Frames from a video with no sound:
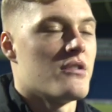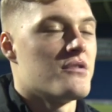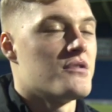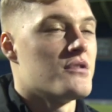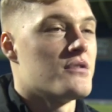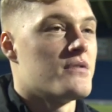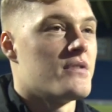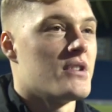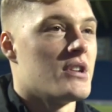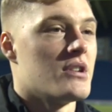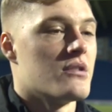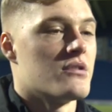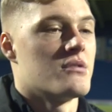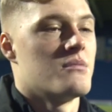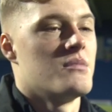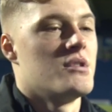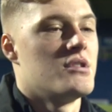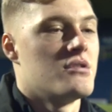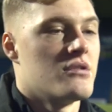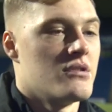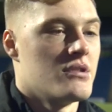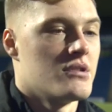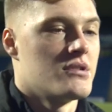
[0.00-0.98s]
I just think it was a
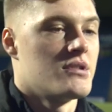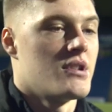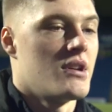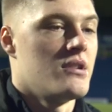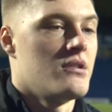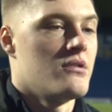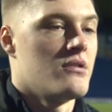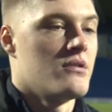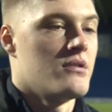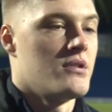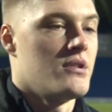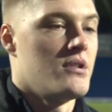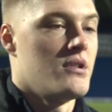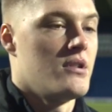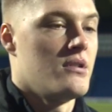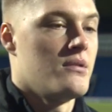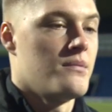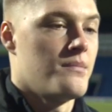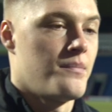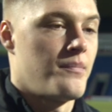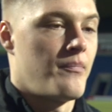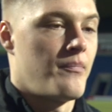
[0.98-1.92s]
misunderstanding on the day.